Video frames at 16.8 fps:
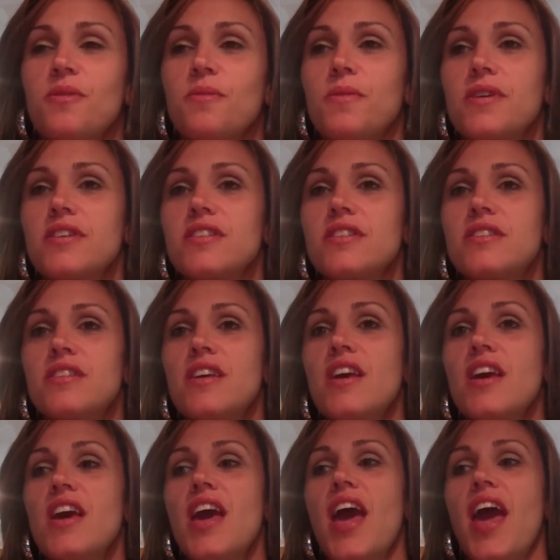it was,
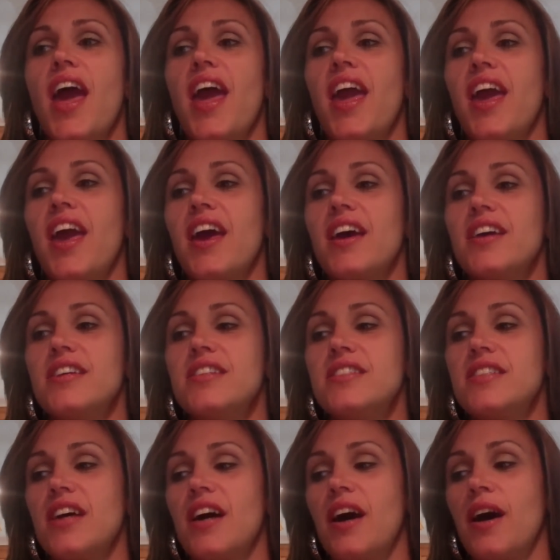
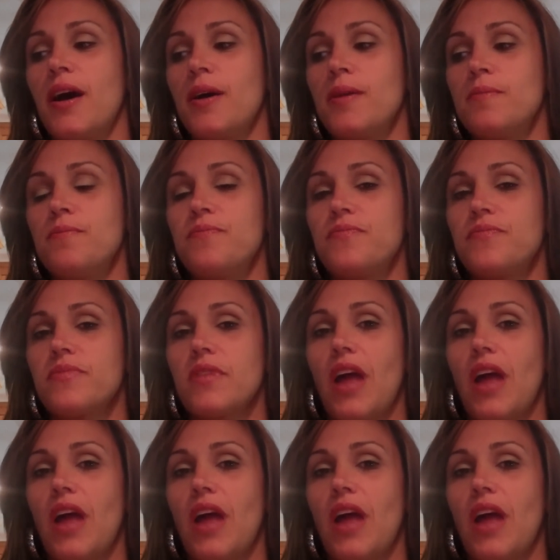and I